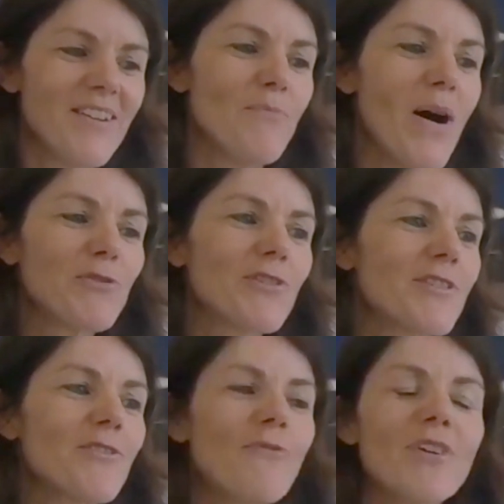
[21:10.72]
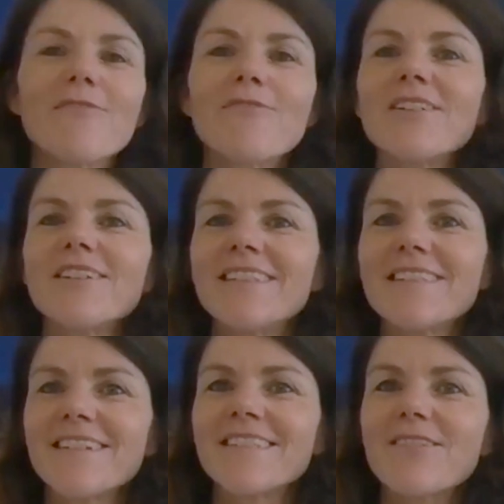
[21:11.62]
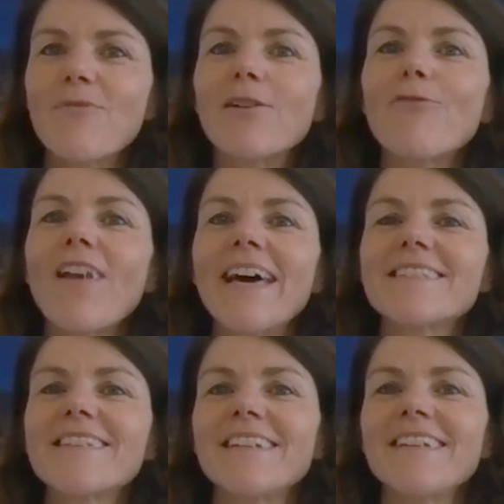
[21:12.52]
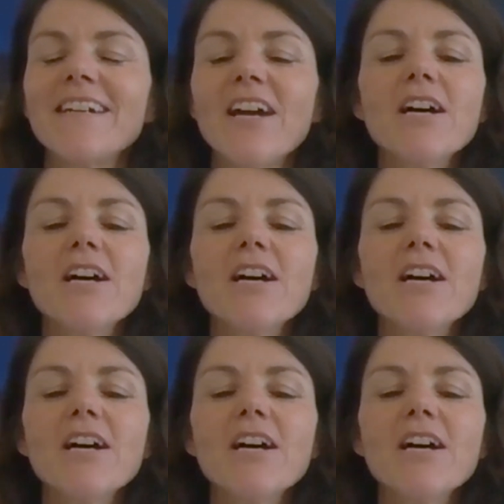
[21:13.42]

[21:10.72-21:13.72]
mountains or whatever. It's quite flat city.